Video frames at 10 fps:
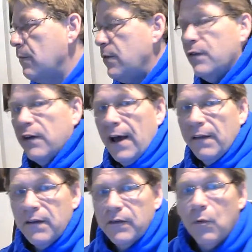music on
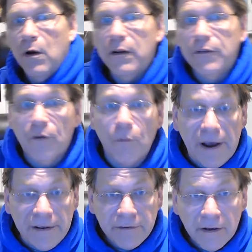this one is
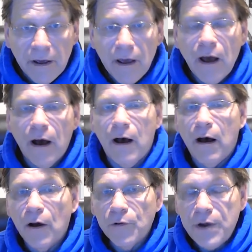great.
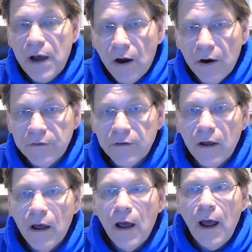Hungry Heart
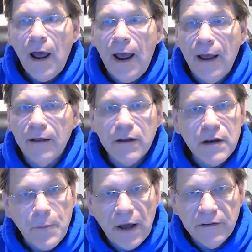and
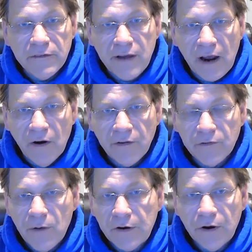Independence Day are on this
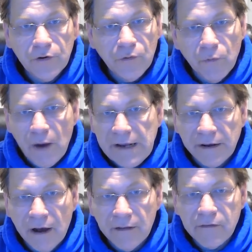record. Great
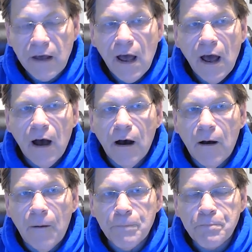cuts.
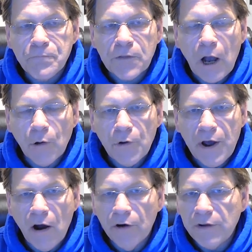Hungry
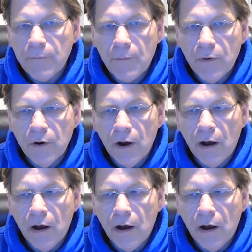Heart, I remember